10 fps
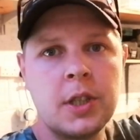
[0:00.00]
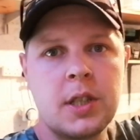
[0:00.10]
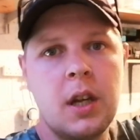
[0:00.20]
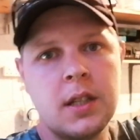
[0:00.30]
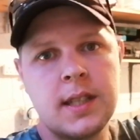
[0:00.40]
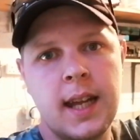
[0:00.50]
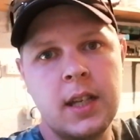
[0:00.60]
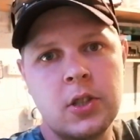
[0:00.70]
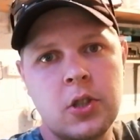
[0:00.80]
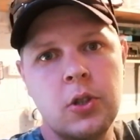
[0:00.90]
we're going to start
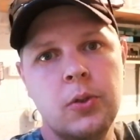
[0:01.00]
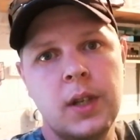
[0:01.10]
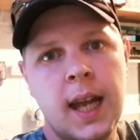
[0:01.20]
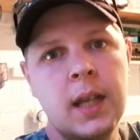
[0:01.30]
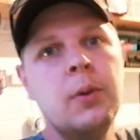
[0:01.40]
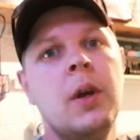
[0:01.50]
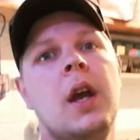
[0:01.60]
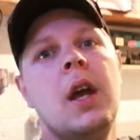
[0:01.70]
stage 2 now.